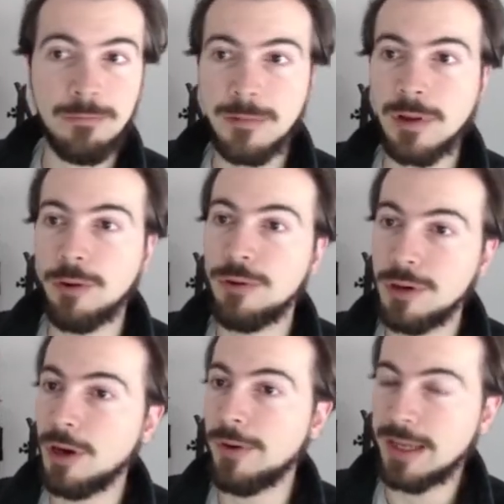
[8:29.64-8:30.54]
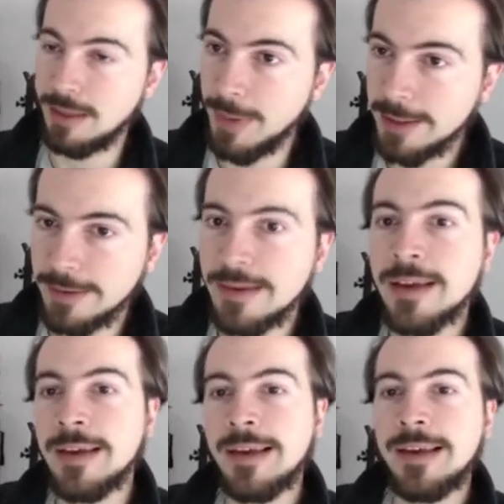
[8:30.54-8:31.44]
don't know any better,
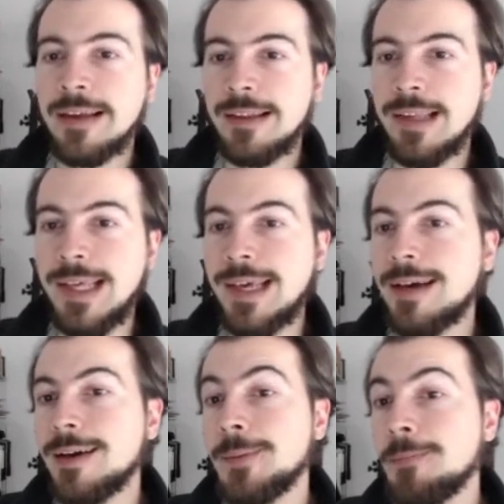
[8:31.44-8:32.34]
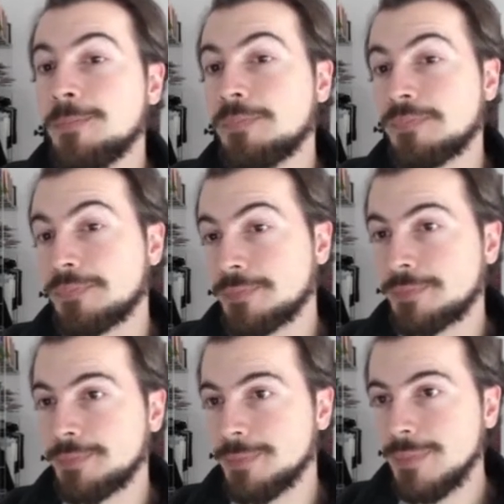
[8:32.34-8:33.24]
the
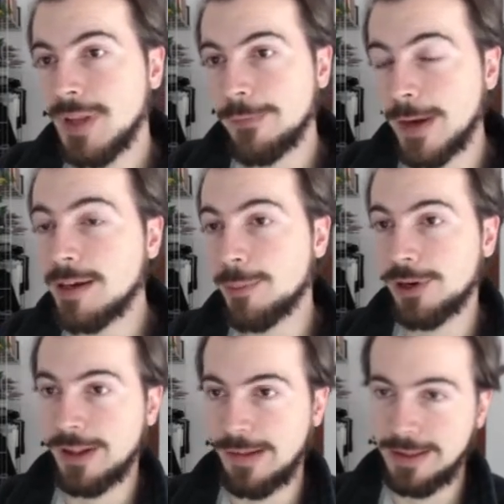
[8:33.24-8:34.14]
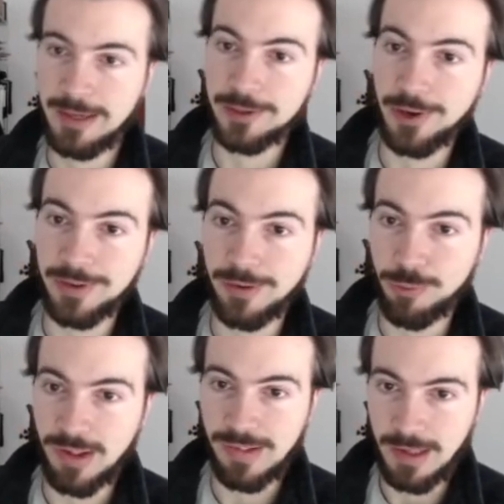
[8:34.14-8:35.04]
finer models are then going to
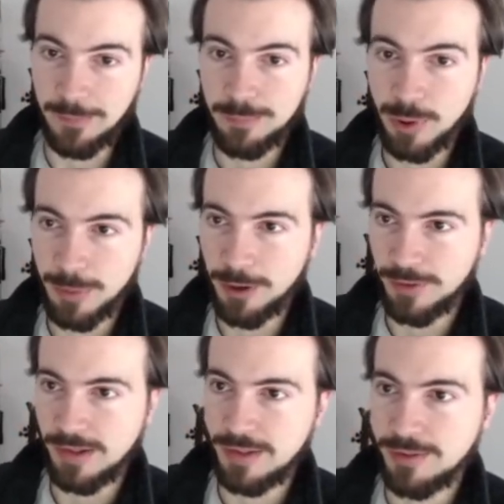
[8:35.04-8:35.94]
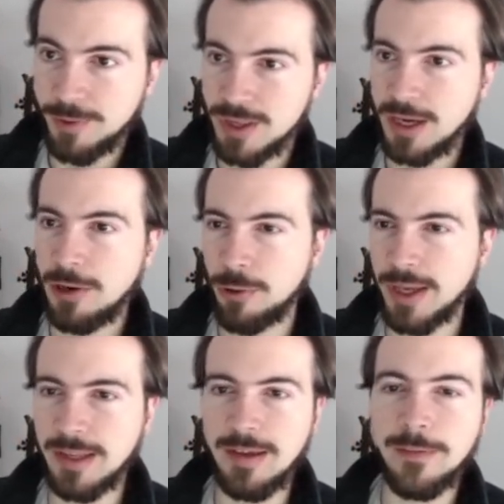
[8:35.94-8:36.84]
receive proposals which are
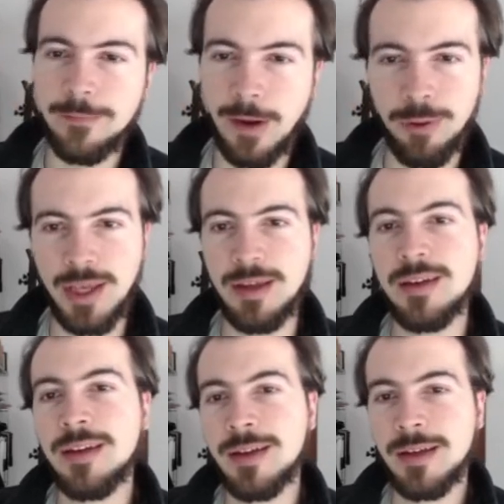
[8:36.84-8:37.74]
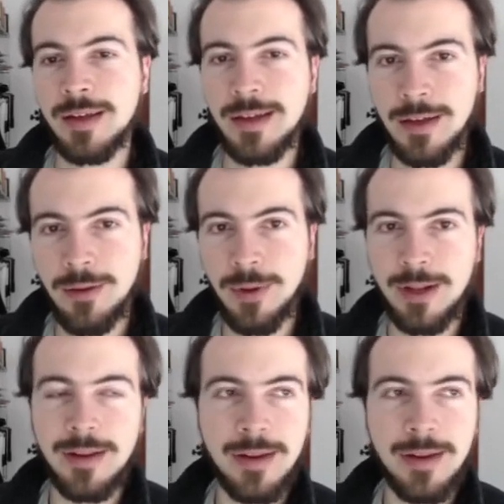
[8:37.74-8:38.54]
already very, well,